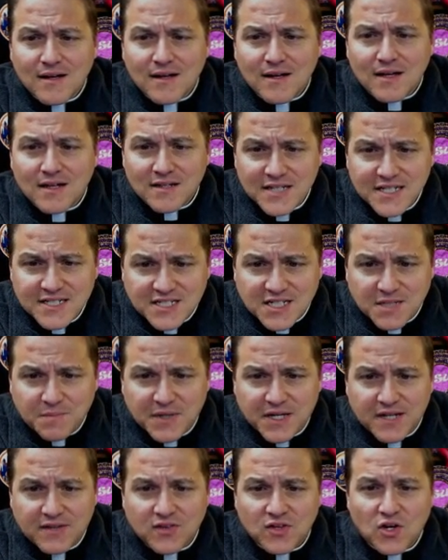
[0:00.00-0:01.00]

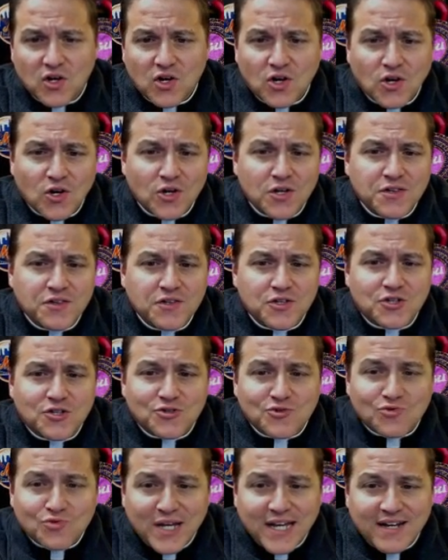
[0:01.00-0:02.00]
Elizabeth heard the
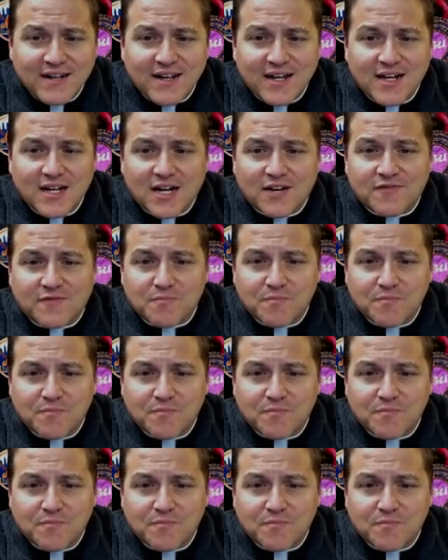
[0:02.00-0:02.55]
greeting of